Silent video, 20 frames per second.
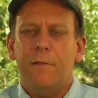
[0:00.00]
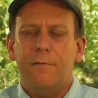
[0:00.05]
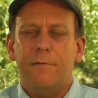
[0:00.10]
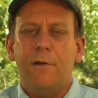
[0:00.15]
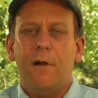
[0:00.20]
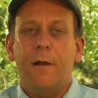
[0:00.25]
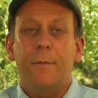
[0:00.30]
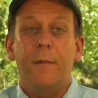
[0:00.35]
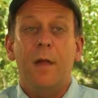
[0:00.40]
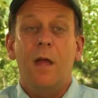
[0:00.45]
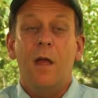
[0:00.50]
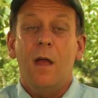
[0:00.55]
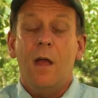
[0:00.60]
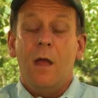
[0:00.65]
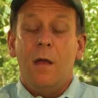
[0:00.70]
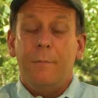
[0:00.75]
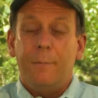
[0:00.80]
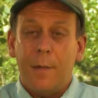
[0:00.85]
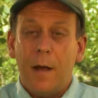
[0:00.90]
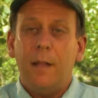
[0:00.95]
the farm.
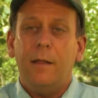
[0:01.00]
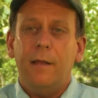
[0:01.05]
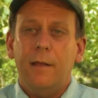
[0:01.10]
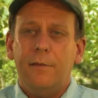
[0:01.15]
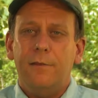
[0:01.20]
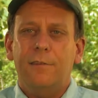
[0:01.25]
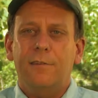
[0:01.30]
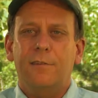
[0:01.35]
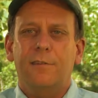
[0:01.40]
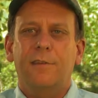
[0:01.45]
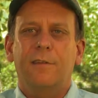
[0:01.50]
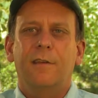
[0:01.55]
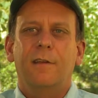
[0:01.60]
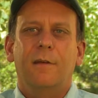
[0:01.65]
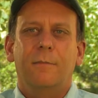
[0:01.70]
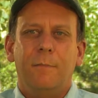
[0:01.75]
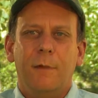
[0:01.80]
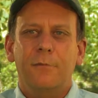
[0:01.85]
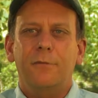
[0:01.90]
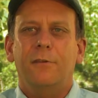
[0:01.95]
Mollusks,
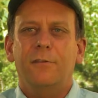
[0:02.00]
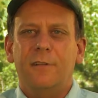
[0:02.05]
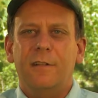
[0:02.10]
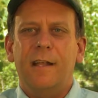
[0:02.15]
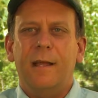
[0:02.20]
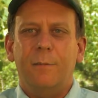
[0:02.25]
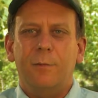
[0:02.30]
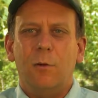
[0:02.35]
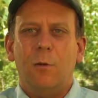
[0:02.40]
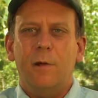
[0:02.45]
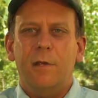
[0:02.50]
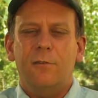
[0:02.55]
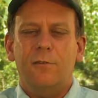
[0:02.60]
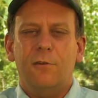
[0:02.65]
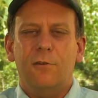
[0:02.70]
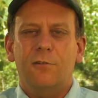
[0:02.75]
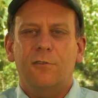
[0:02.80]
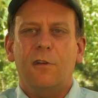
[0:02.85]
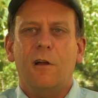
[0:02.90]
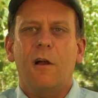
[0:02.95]
mussels, clams,
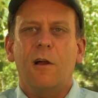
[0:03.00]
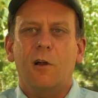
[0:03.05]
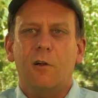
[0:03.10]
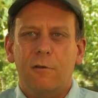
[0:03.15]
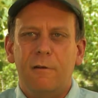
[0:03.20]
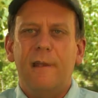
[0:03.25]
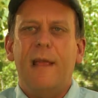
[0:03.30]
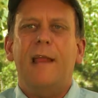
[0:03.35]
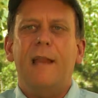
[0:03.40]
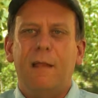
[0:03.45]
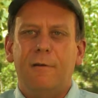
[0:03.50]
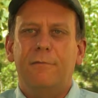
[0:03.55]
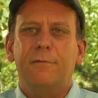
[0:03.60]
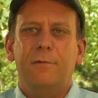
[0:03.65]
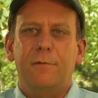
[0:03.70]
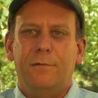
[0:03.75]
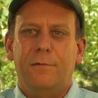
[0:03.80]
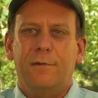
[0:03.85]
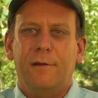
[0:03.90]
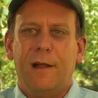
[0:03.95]
oysters, are creating
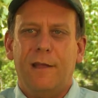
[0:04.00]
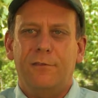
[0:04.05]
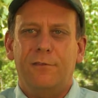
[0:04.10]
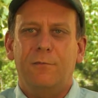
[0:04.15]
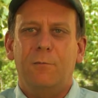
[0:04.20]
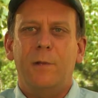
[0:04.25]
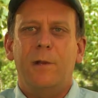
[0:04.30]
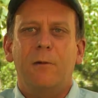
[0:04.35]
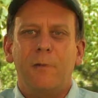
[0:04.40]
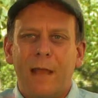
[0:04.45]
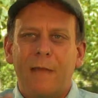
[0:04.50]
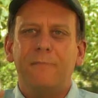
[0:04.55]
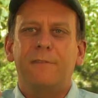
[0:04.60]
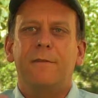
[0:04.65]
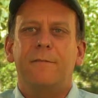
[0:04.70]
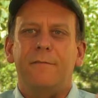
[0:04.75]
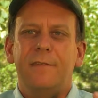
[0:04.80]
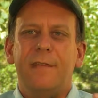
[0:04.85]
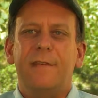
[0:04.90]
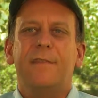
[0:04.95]
food for us. We don't have
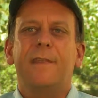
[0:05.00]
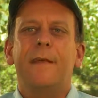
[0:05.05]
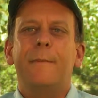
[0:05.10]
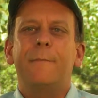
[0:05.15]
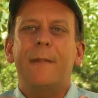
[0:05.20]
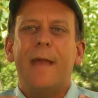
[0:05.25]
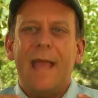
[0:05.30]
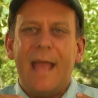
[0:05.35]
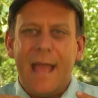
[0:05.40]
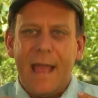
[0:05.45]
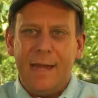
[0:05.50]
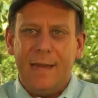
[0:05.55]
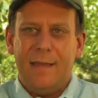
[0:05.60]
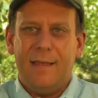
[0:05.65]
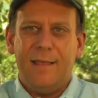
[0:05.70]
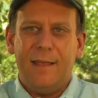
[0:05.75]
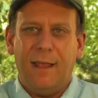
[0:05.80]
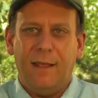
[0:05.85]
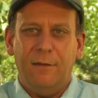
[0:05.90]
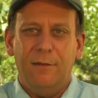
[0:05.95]
to feed them
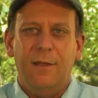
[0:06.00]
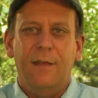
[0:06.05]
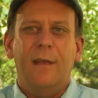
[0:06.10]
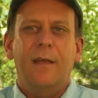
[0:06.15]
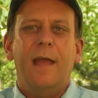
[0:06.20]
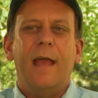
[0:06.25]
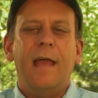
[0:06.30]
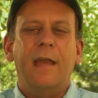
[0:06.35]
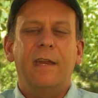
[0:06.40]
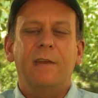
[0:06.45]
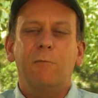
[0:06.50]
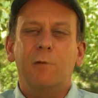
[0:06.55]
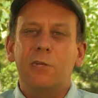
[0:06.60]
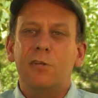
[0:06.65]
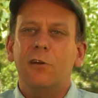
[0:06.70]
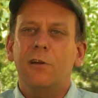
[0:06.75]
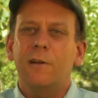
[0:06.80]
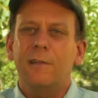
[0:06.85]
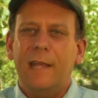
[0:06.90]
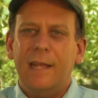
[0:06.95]
anything. And in
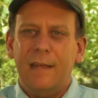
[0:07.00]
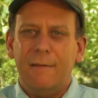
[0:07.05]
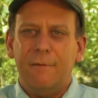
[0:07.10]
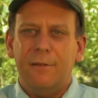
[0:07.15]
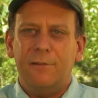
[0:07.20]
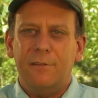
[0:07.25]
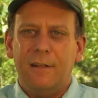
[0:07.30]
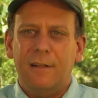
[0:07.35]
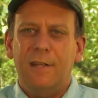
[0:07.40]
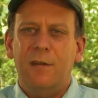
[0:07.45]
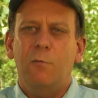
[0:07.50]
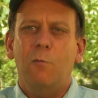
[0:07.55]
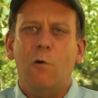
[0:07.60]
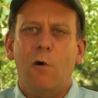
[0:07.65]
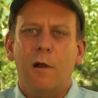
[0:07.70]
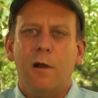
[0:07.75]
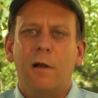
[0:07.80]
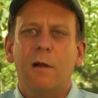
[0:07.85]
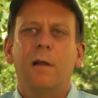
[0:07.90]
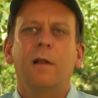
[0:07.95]
return, they give us clean
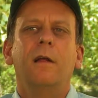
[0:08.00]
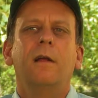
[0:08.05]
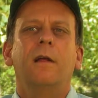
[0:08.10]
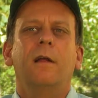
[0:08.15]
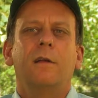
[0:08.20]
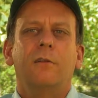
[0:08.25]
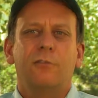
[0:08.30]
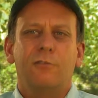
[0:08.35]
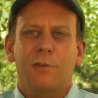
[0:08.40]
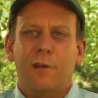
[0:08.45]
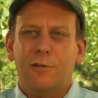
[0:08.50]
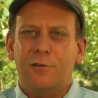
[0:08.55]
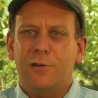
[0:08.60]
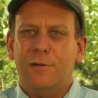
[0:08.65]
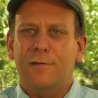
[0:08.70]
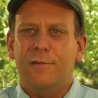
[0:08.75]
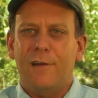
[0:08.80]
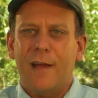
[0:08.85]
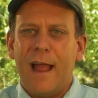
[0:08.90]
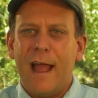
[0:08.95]
water,
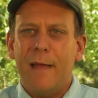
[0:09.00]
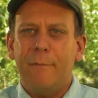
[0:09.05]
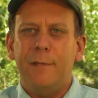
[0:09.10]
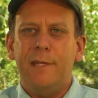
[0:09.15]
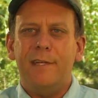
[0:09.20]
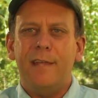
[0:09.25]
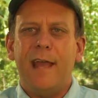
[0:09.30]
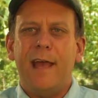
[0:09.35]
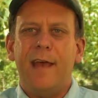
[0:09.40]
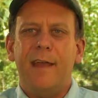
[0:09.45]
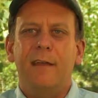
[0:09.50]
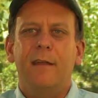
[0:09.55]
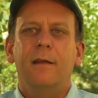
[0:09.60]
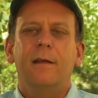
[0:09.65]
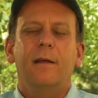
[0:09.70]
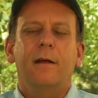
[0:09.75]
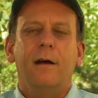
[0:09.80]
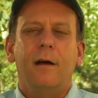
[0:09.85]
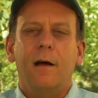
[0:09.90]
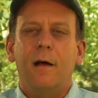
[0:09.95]
structure for habitat,
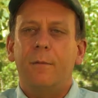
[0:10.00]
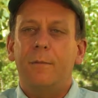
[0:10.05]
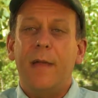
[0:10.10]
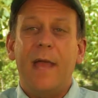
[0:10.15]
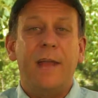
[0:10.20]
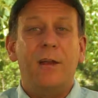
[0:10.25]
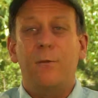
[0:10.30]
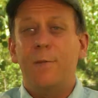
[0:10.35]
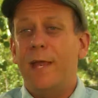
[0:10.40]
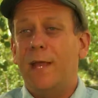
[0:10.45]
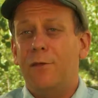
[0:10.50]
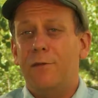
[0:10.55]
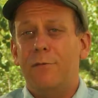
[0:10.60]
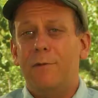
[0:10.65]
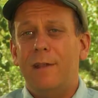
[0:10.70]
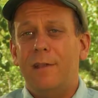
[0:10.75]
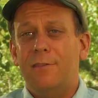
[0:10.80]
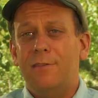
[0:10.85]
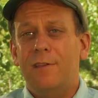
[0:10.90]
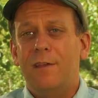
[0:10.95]
um, and
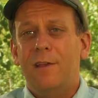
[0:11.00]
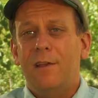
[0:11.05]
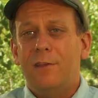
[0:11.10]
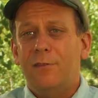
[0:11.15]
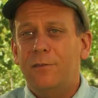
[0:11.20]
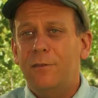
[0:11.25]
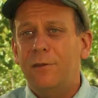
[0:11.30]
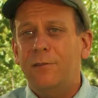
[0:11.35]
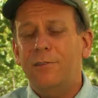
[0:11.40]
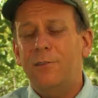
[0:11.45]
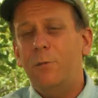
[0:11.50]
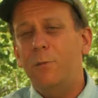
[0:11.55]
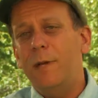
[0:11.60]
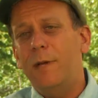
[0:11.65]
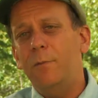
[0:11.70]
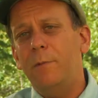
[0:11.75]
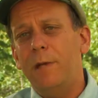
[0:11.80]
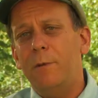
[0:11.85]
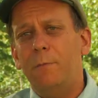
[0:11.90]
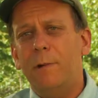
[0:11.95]
omega-3s. So it's a
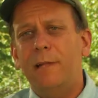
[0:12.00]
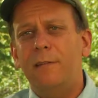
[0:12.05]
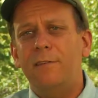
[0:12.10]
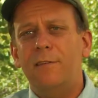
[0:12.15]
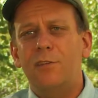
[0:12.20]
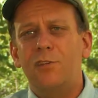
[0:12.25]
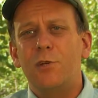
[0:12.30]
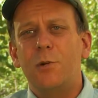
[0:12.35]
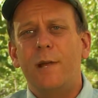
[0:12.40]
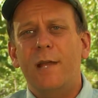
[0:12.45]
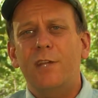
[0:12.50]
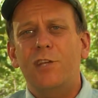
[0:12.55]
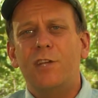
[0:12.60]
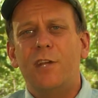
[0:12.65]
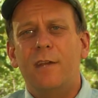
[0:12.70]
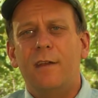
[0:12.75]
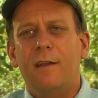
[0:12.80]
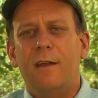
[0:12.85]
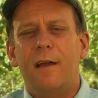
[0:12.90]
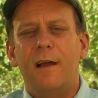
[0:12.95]
win-win-win
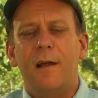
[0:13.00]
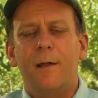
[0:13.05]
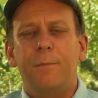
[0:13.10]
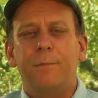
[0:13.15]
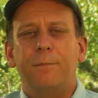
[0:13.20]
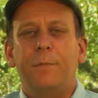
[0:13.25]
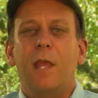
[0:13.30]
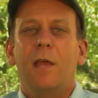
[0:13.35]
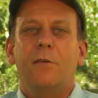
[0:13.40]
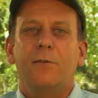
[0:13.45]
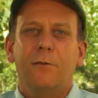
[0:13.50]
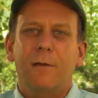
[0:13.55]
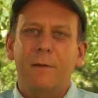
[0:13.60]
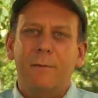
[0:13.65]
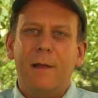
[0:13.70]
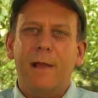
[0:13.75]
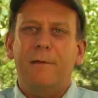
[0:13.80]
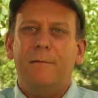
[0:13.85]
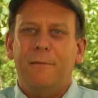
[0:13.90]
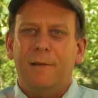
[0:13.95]
situation. Um, so
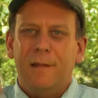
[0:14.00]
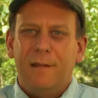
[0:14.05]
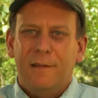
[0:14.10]
anyway,